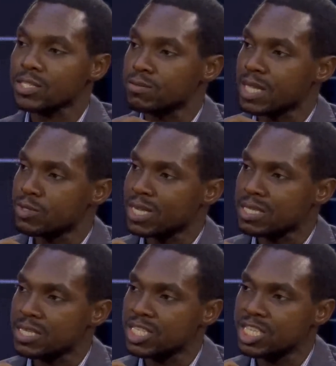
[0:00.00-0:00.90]
Sometimes you see
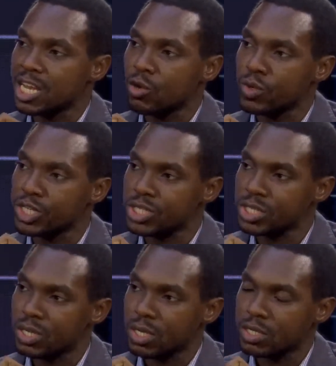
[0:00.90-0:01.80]
this yellowish
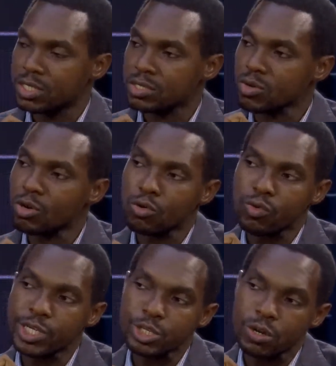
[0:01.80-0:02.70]

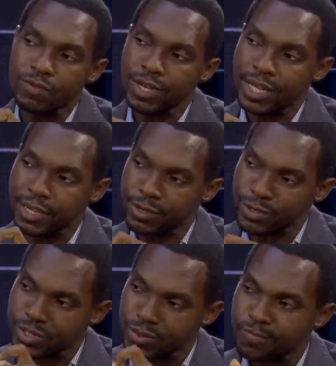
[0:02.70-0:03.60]
discoloration of the
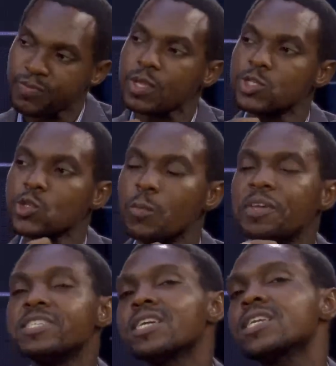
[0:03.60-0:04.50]
nails. So
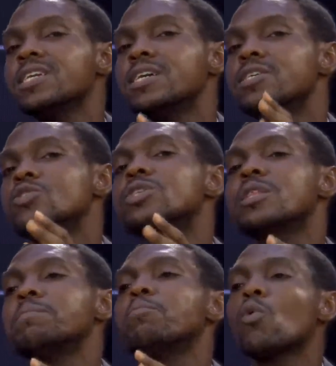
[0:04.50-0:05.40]
basically, those are the
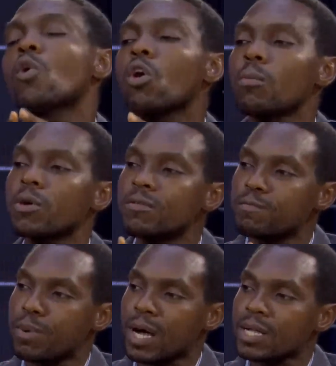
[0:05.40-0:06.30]
more common
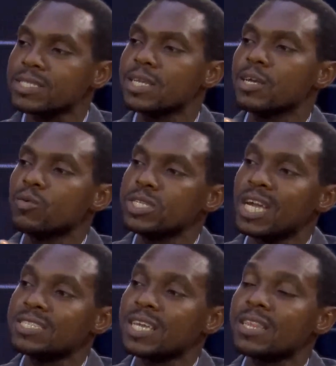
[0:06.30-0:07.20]
parts, which
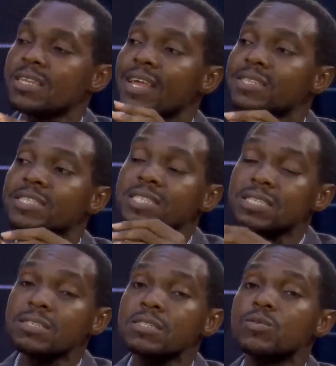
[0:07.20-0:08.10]
I said that they're
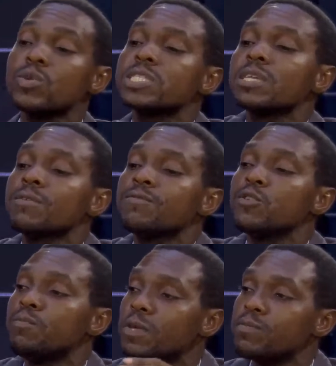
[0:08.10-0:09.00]
still, with a few
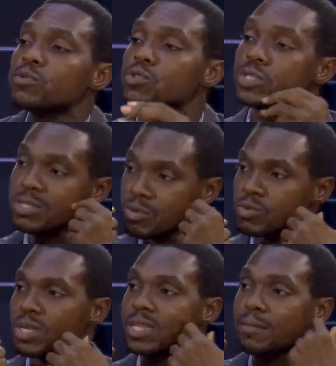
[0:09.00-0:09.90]
people, you still
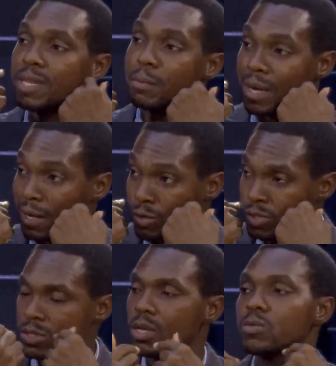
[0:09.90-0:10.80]
could get them in the
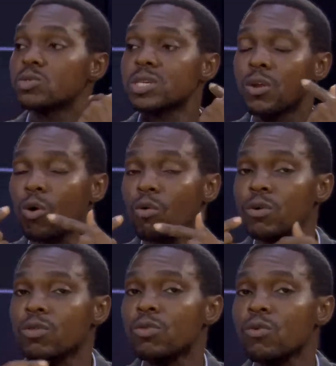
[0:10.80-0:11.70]
mouth, just that
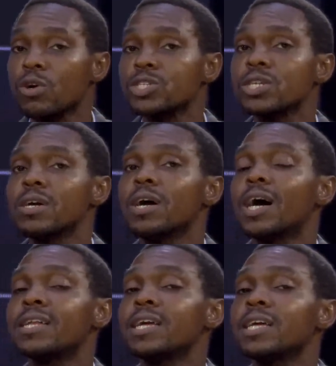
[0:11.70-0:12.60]
oral thrush.
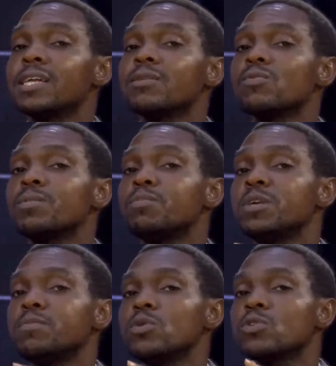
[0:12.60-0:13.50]
And then with
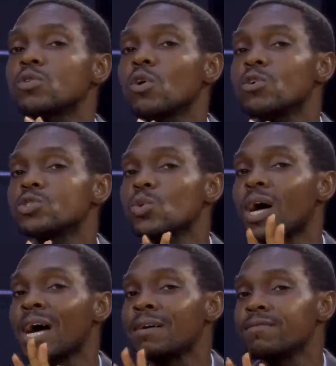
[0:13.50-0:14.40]
people, you could also
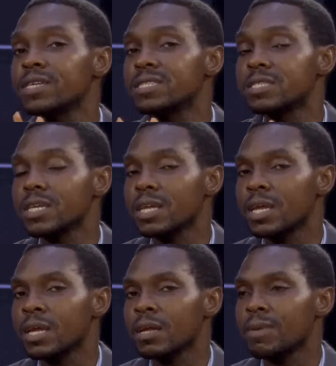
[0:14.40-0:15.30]
have it,
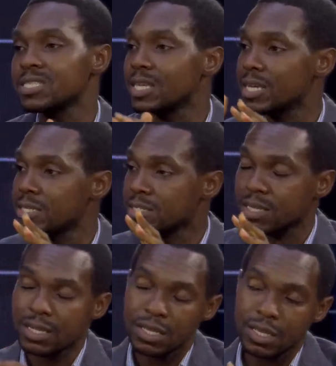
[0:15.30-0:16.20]
I said,
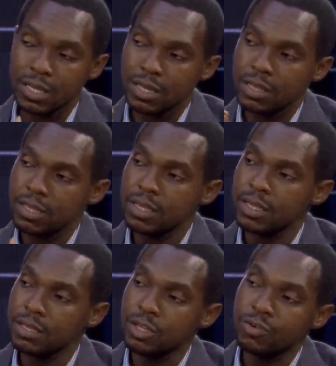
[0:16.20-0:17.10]
in
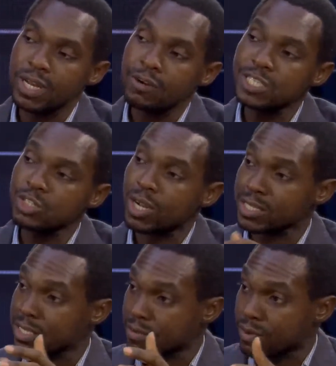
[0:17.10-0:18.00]
the urinary tract
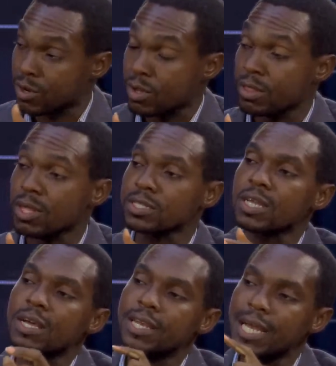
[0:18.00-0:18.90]
and different other things.
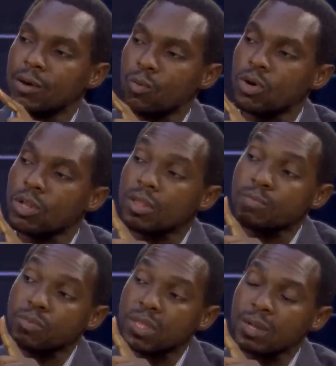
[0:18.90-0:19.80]
Now, one other
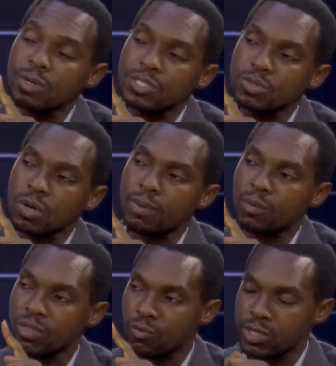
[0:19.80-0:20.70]
thing I wanted to talk about
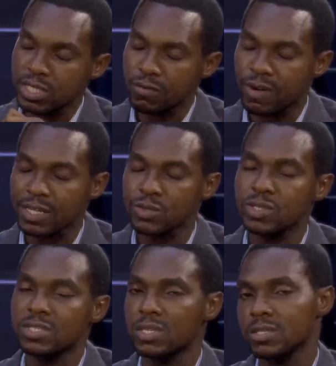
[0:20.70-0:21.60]
with the risk factor
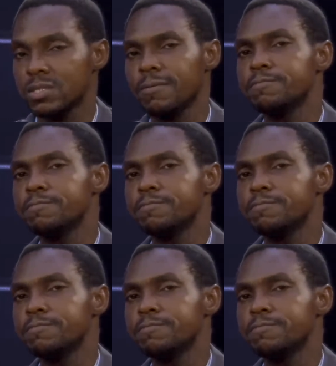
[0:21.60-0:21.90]
is this.